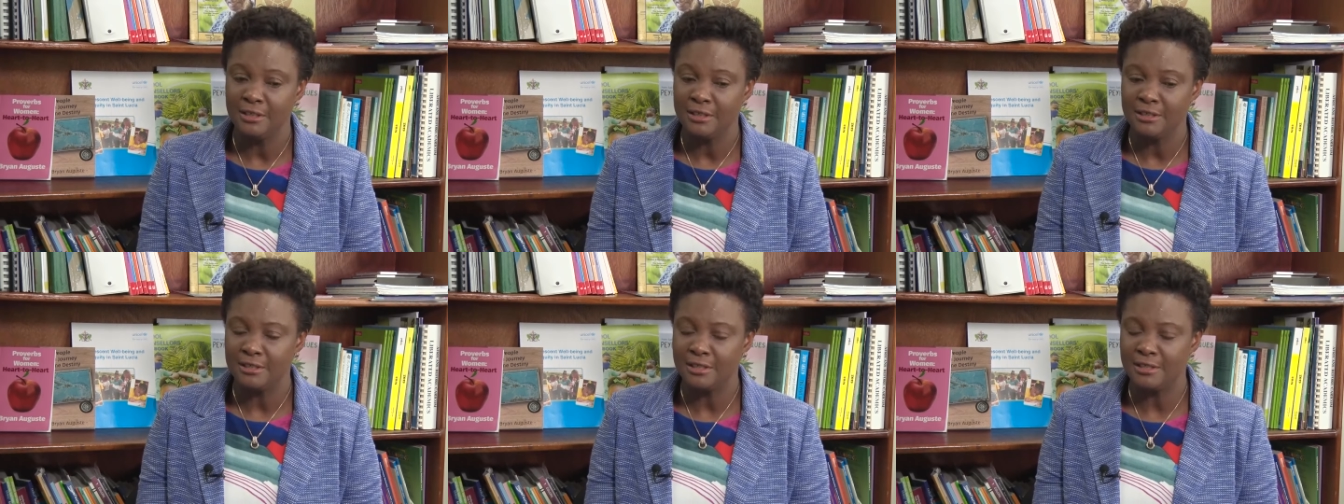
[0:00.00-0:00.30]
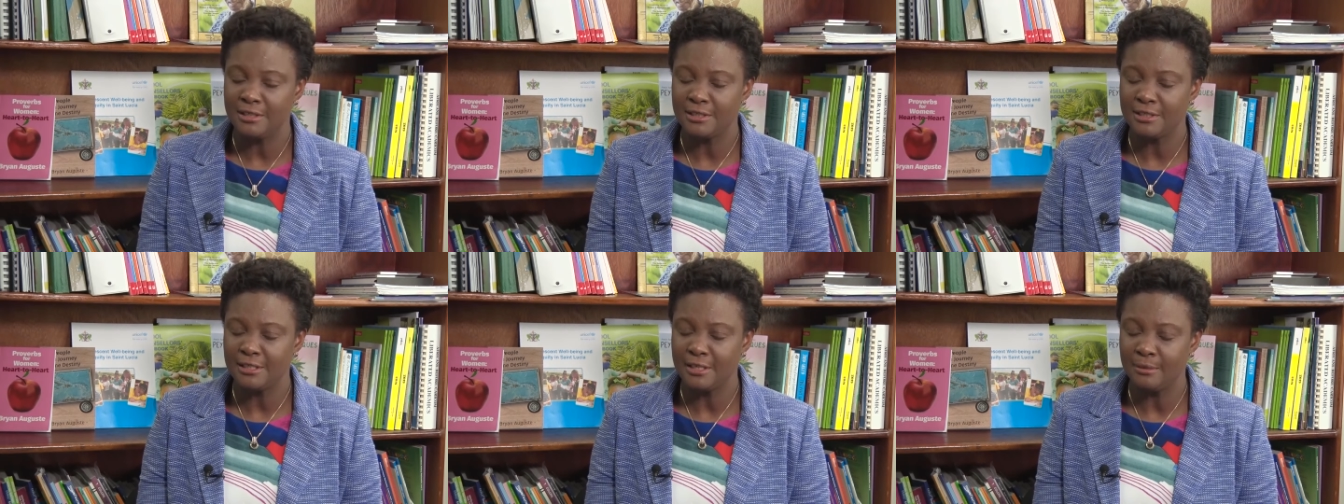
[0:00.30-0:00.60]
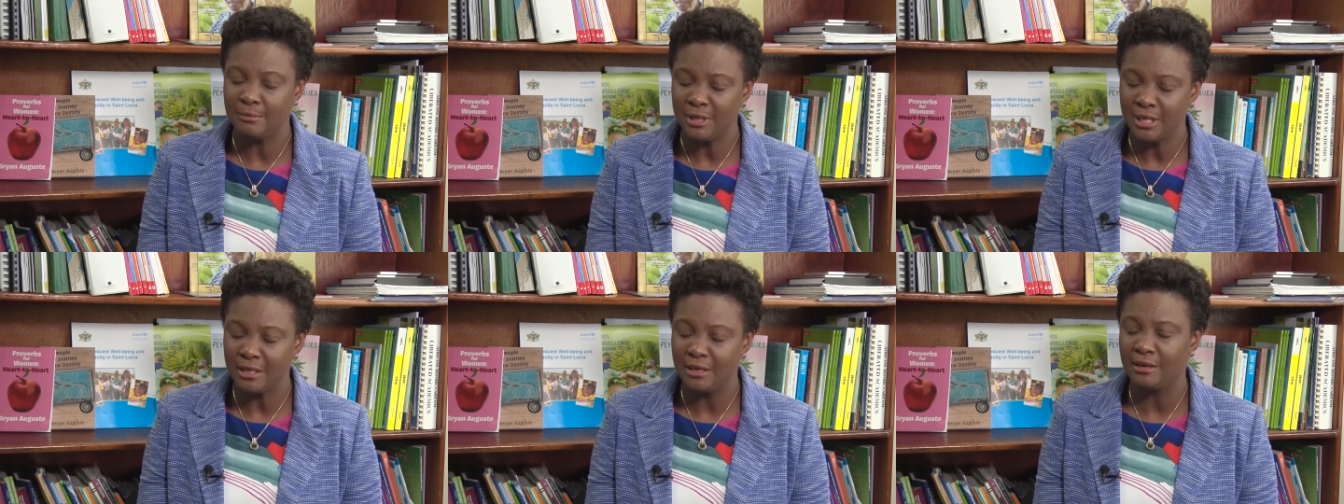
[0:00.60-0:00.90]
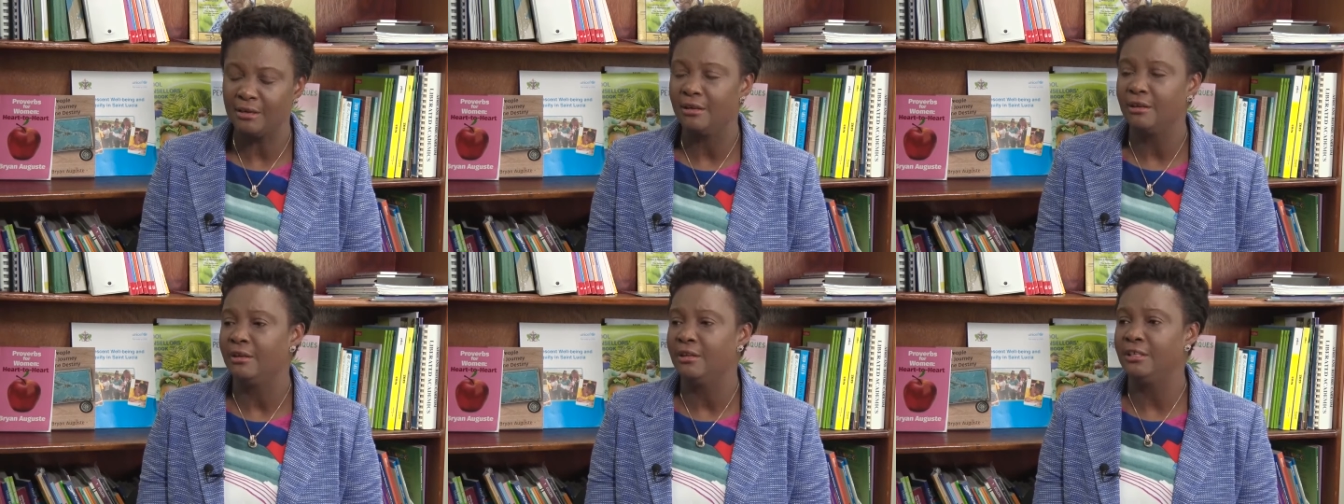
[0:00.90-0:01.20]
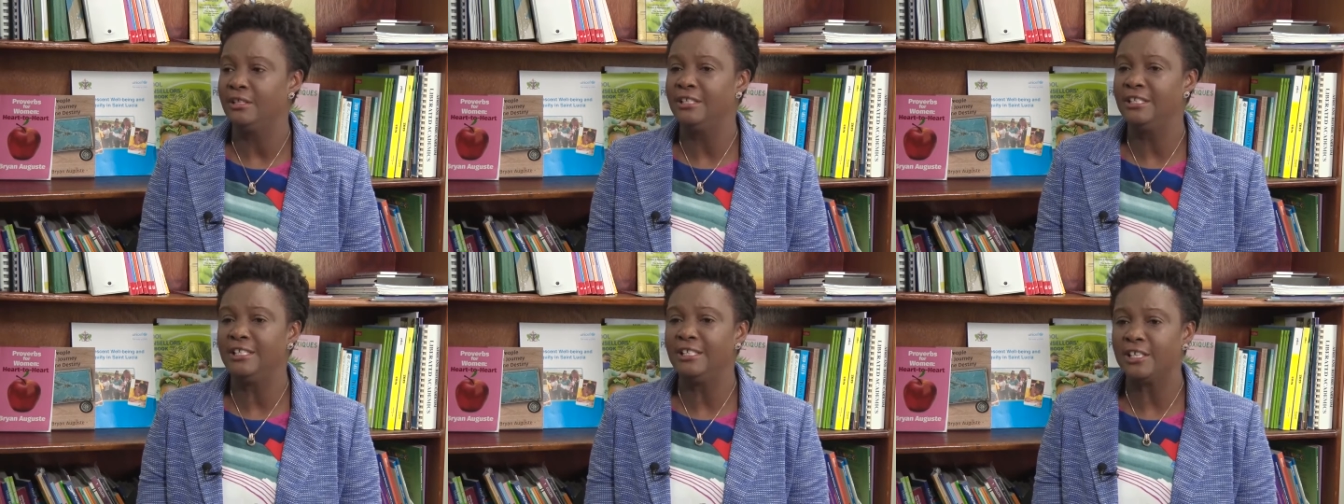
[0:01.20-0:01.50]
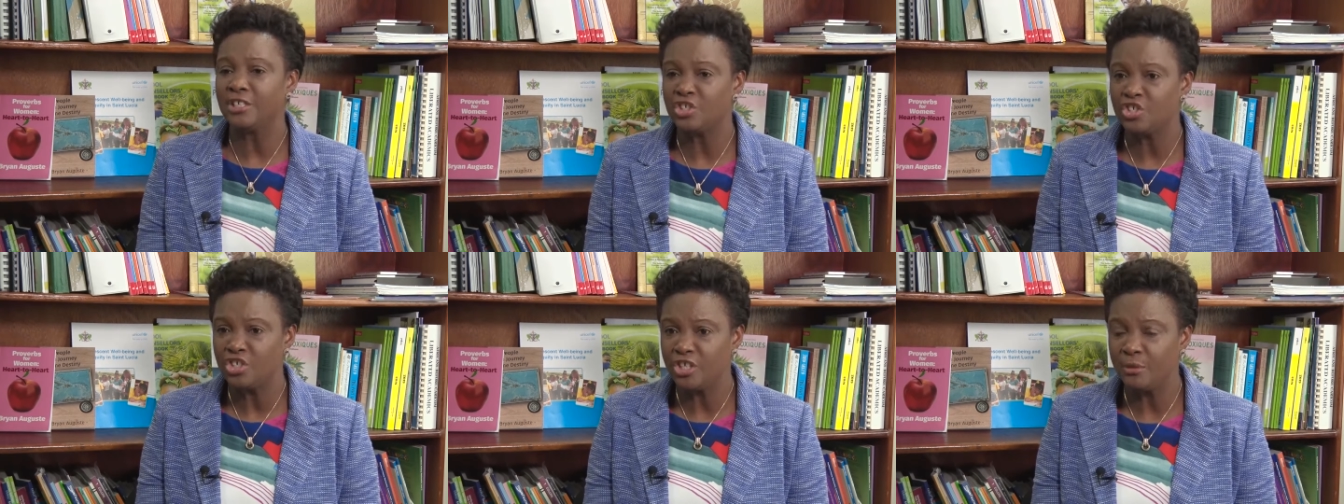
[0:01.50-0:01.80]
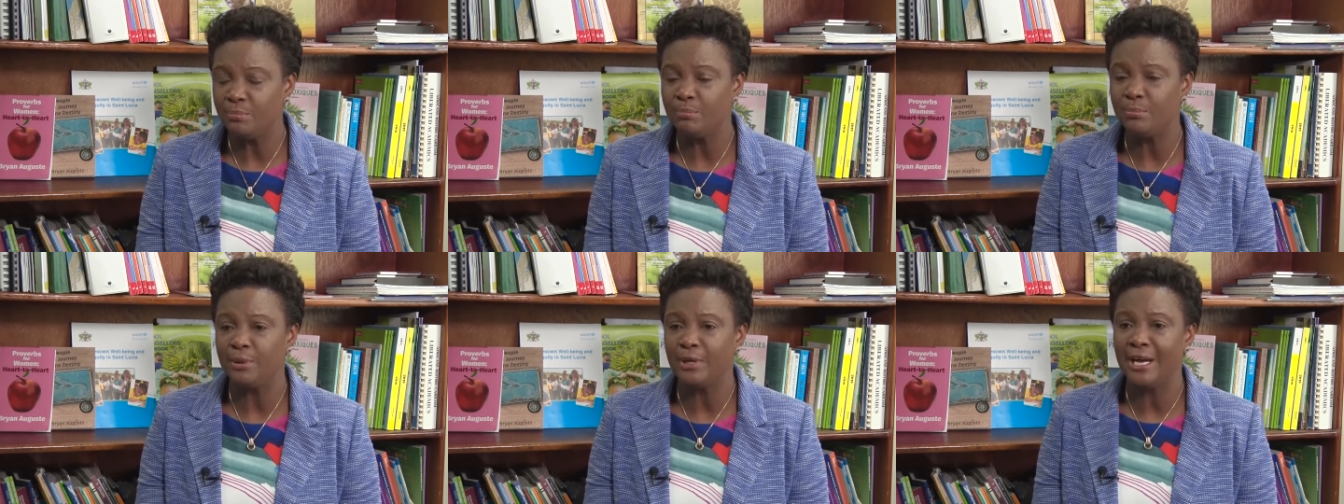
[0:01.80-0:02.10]
systemic
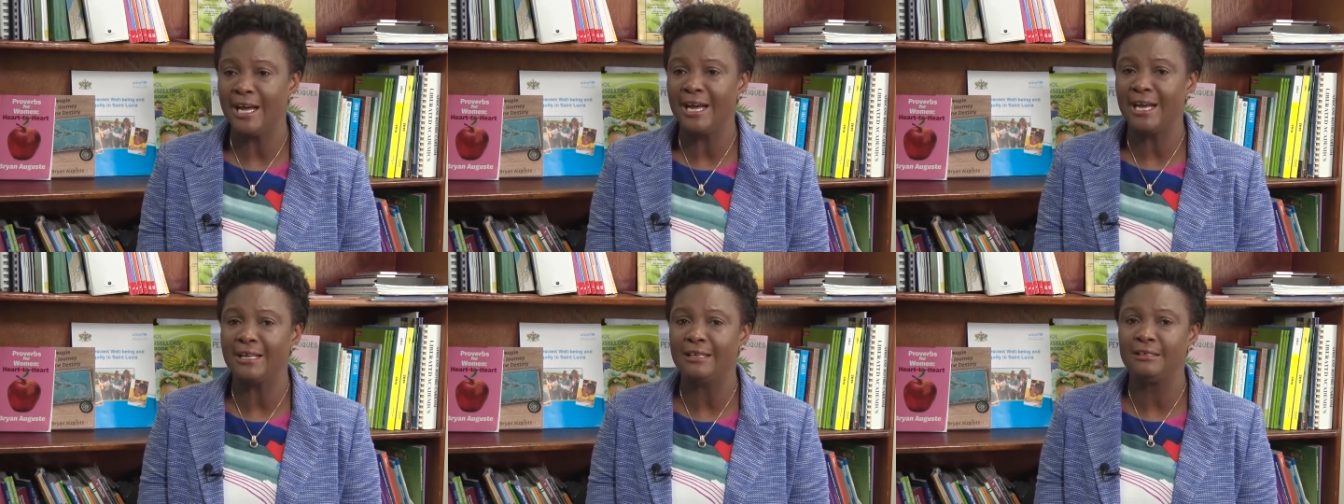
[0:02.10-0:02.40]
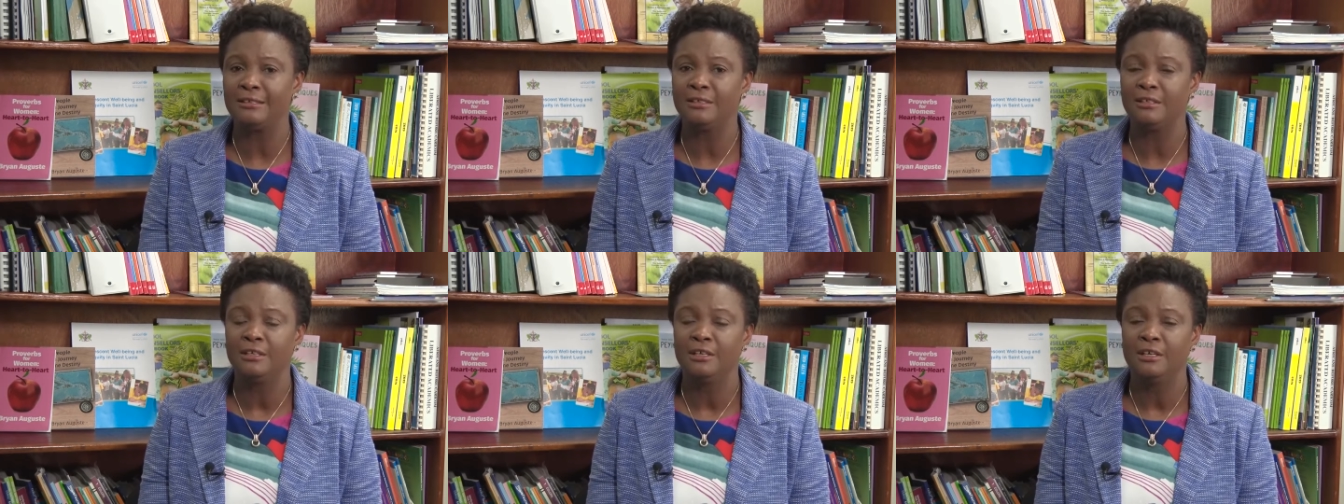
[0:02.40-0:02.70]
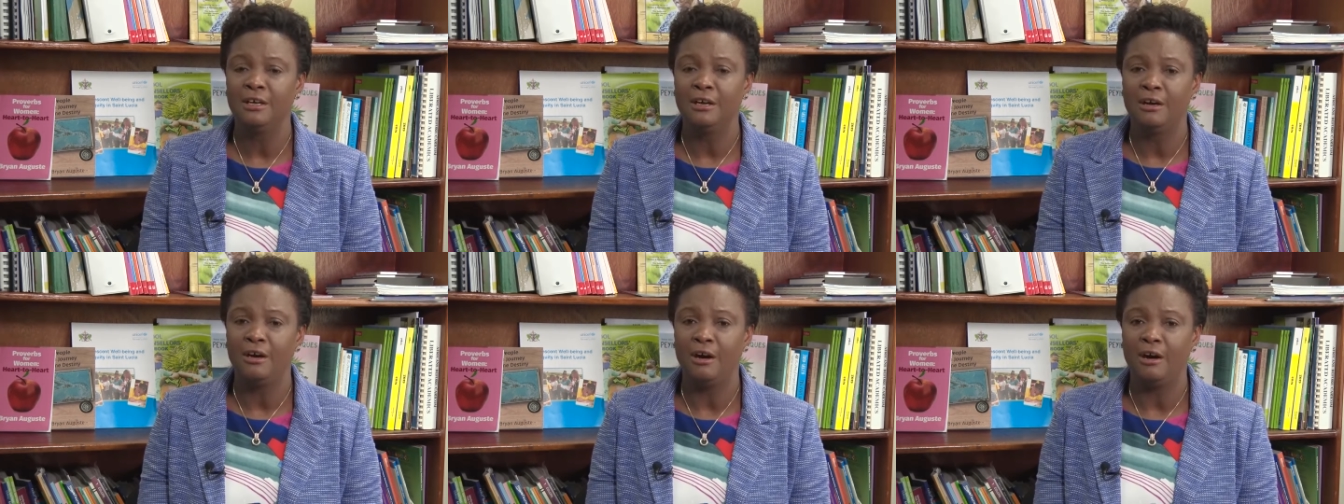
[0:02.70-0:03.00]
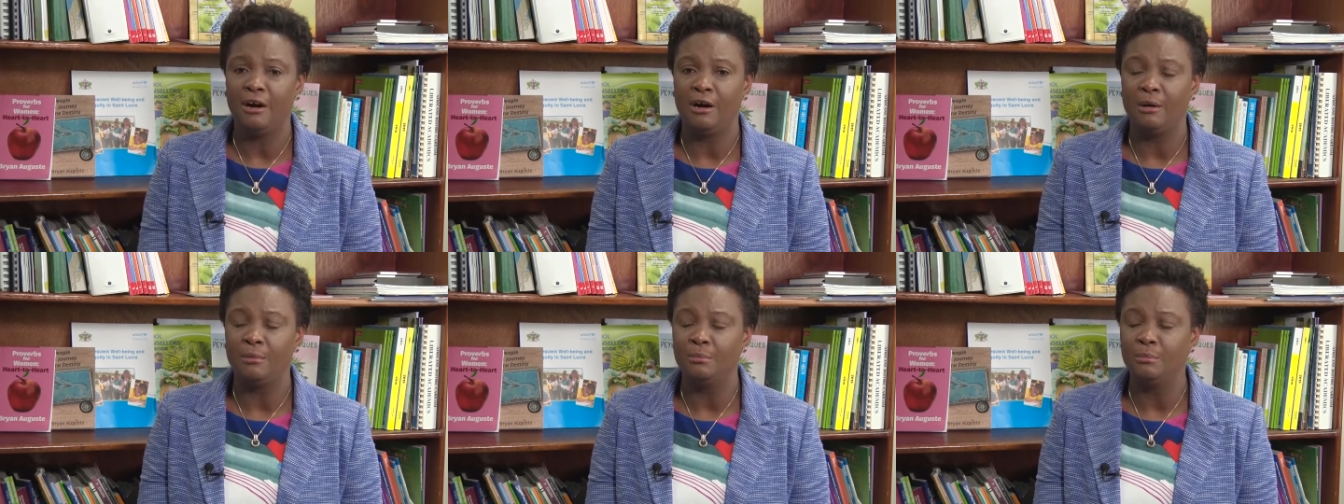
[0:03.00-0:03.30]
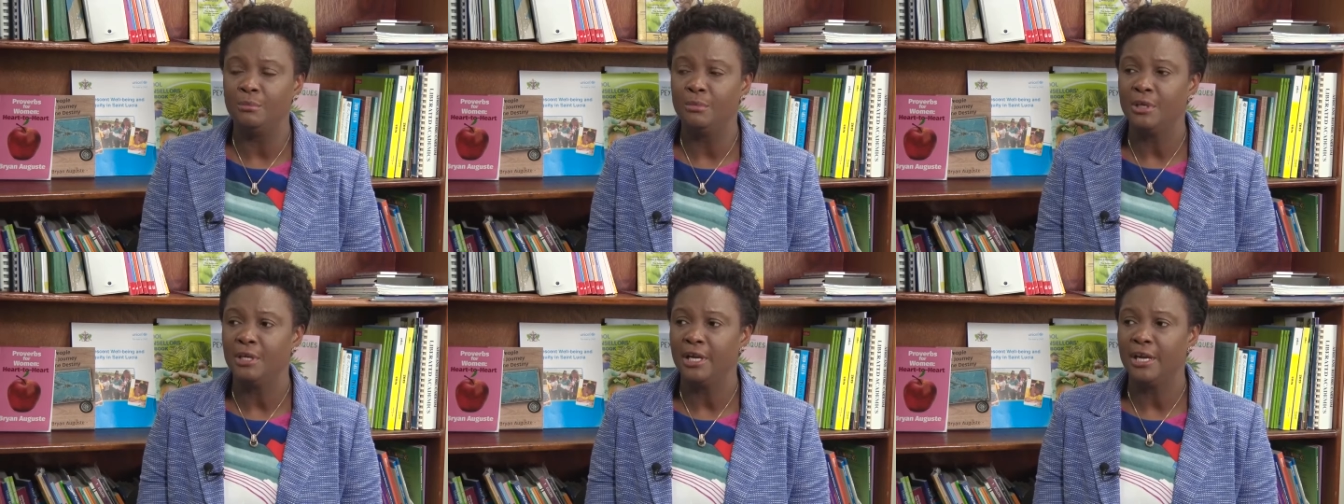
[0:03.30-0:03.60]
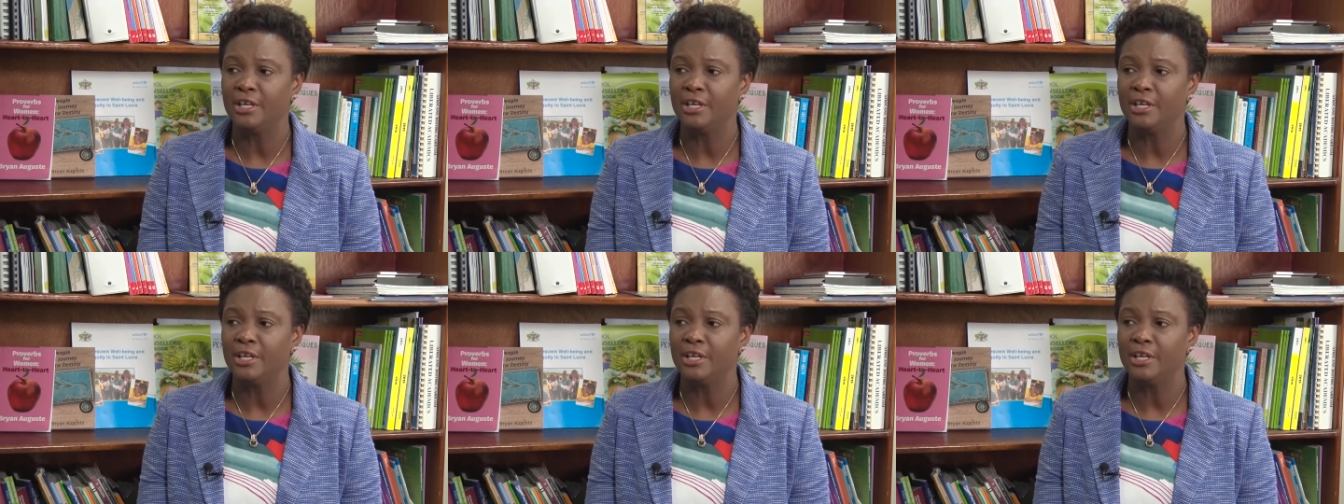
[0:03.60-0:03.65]
leadership and um,